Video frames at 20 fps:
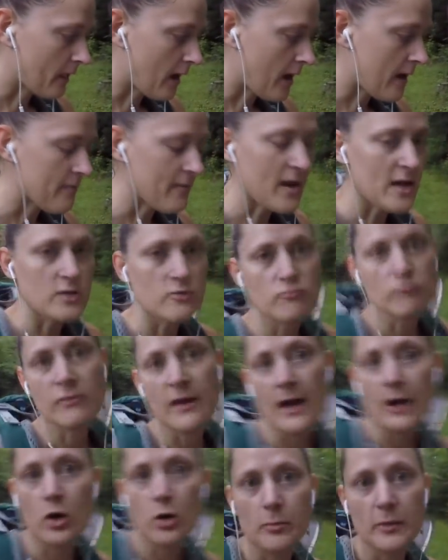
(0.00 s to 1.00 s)
and then
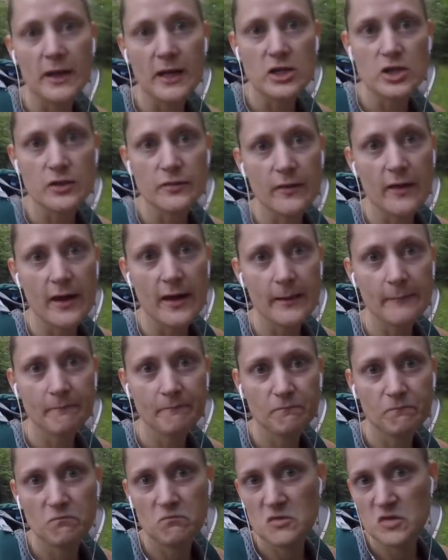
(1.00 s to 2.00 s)
get accommodation there.
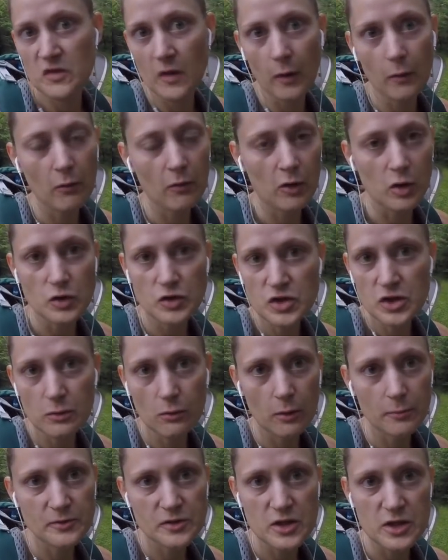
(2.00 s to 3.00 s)
So I've got
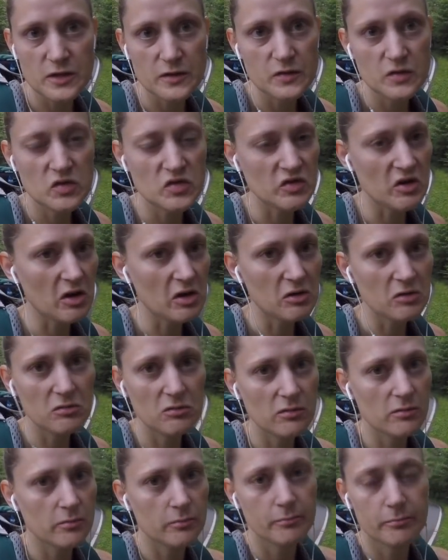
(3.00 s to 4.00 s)
two options,
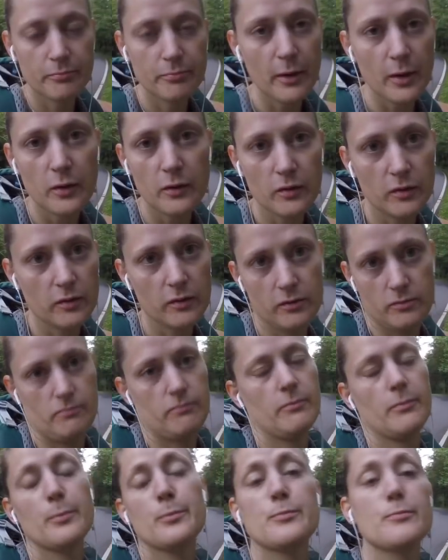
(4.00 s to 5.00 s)
so both
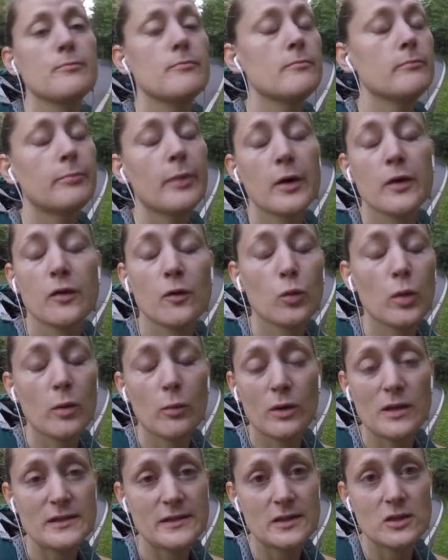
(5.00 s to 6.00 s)
both a
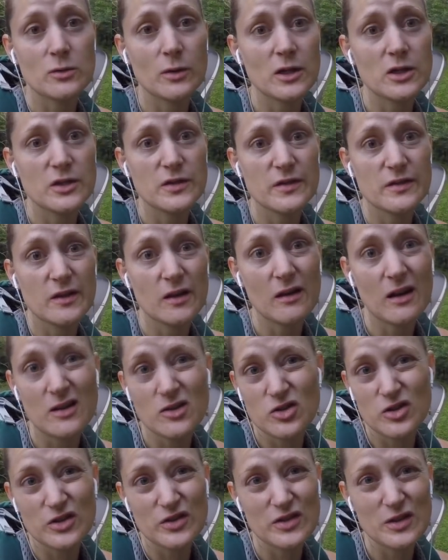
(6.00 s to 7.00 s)
win-win situation so
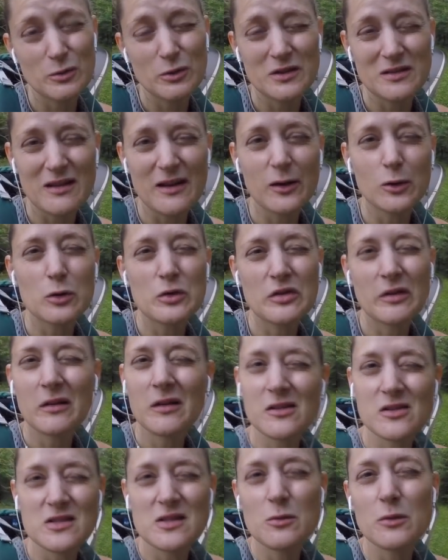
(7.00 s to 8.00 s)
let's just see what it's like and also I'm
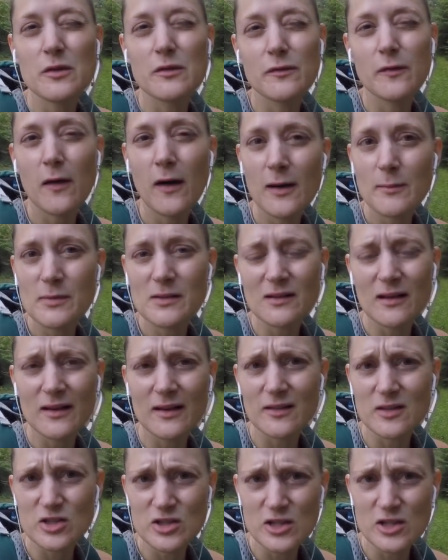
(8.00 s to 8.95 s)
going to see what the vibe is like at the